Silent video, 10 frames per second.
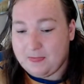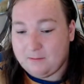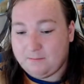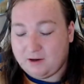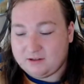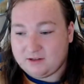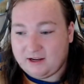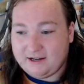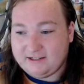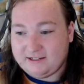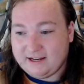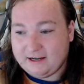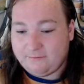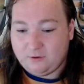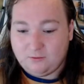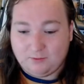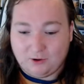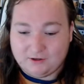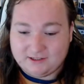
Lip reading: but I did get a few bonus